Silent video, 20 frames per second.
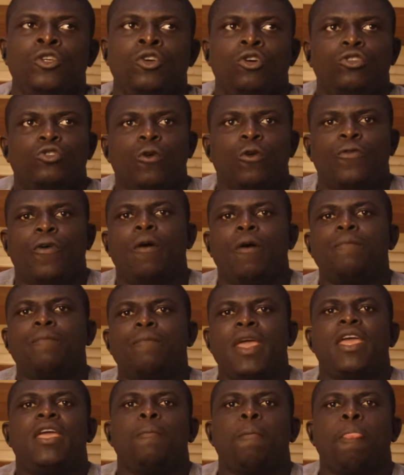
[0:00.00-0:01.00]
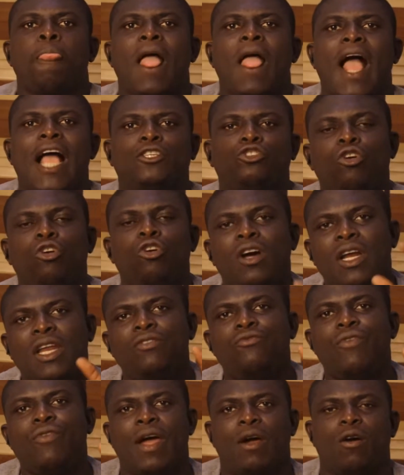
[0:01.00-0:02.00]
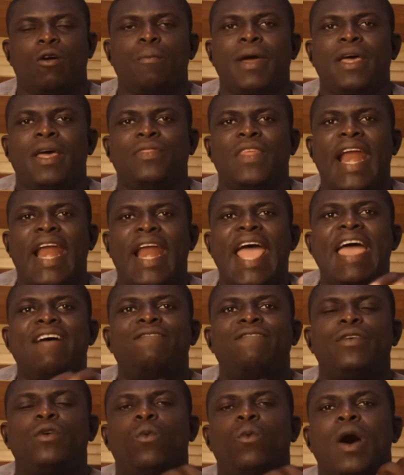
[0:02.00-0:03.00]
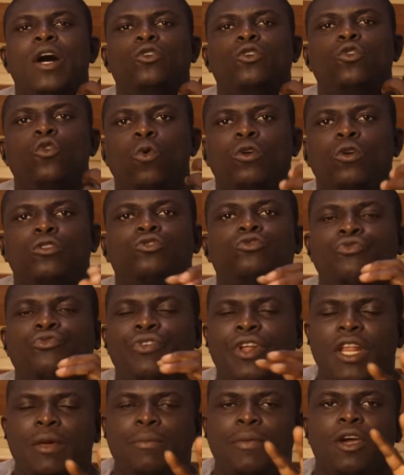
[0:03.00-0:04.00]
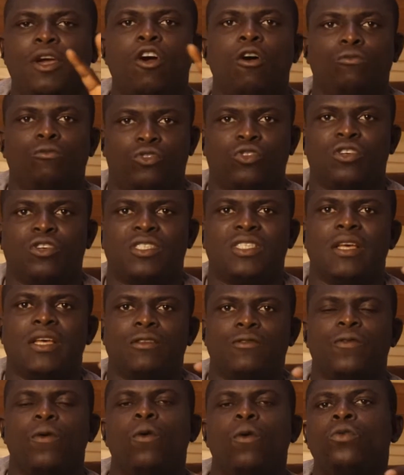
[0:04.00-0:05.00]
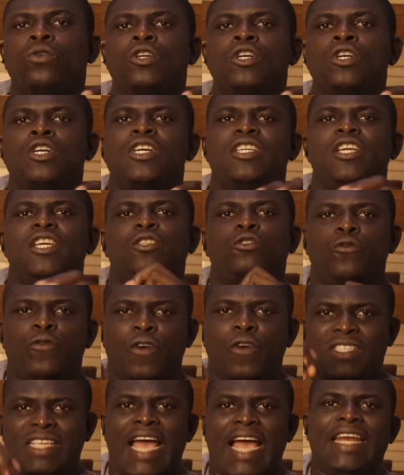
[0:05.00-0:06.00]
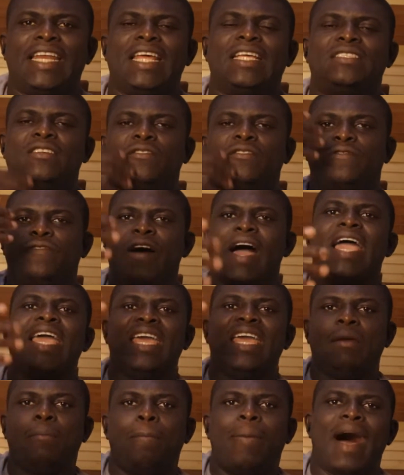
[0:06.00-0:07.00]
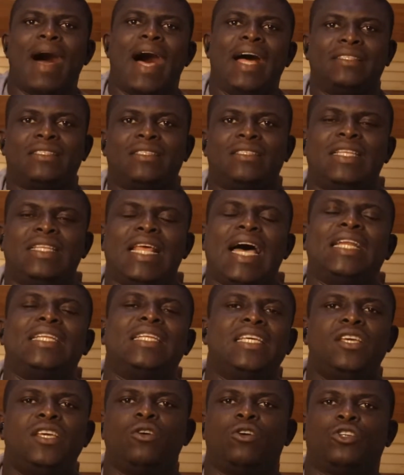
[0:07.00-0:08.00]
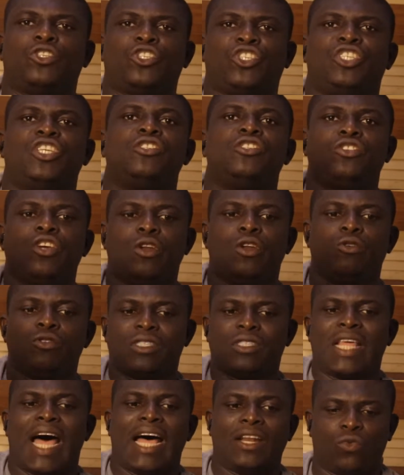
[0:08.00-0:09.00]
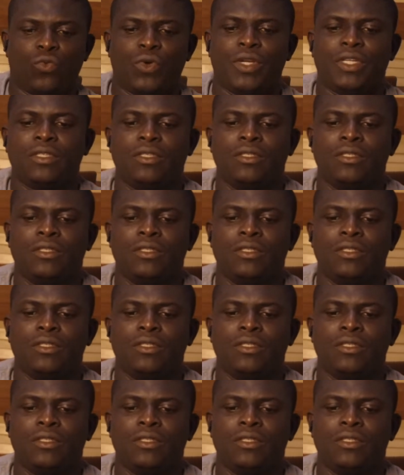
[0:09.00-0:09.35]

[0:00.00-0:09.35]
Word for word: So for me, I strongly recommend that everyone who wants to really become successful need to first identify a path that he or she is going to start with.